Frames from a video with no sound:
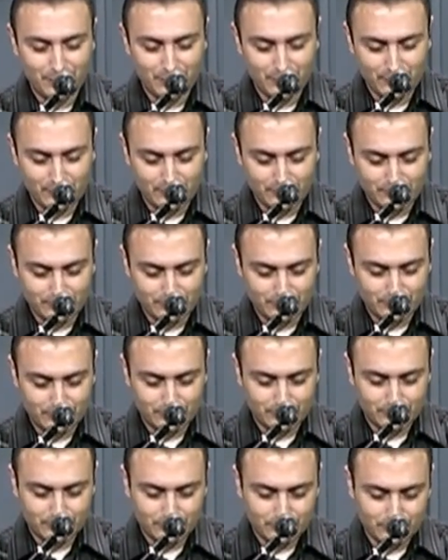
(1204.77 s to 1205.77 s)

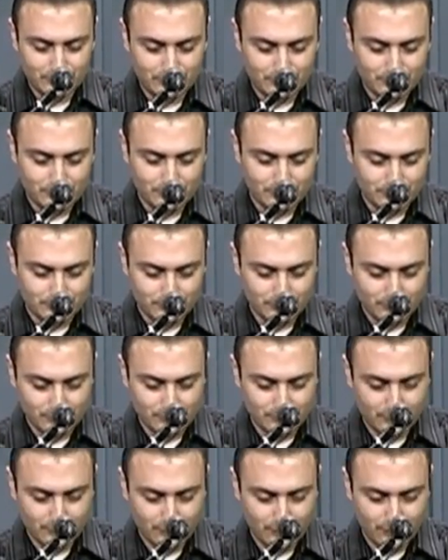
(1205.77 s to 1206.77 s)

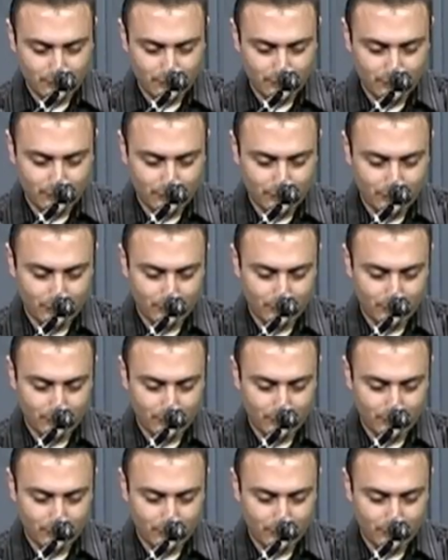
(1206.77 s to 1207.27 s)
[no speech]